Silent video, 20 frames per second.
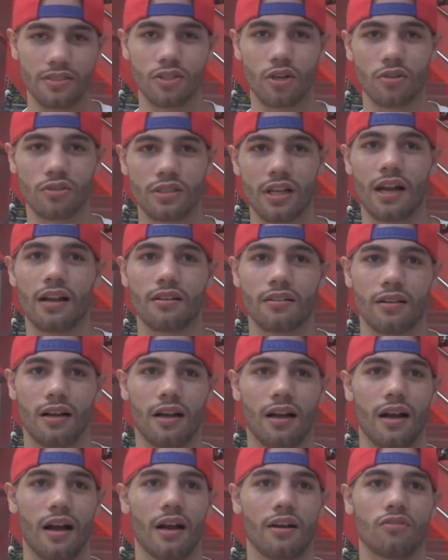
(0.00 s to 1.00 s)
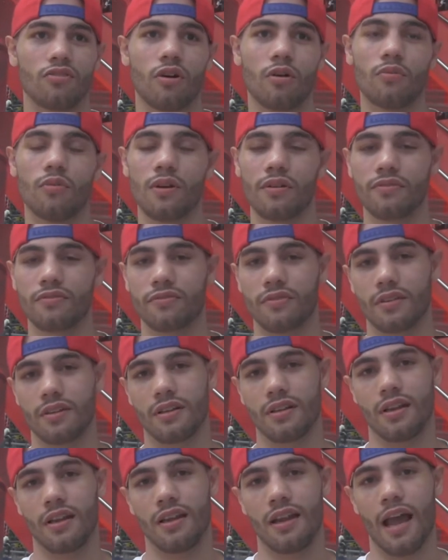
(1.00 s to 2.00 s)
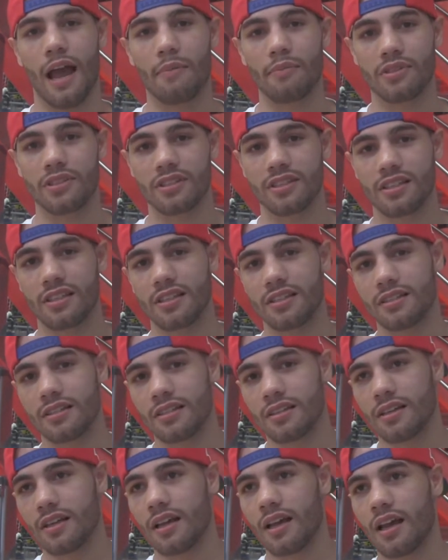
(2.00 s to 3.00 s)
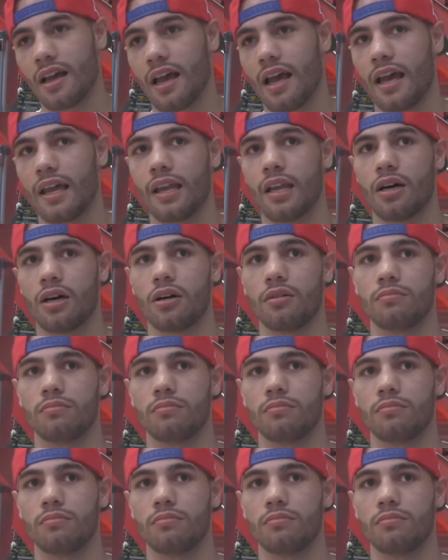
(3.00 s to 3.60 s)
East Coast that I grew up with in the amateur scene. And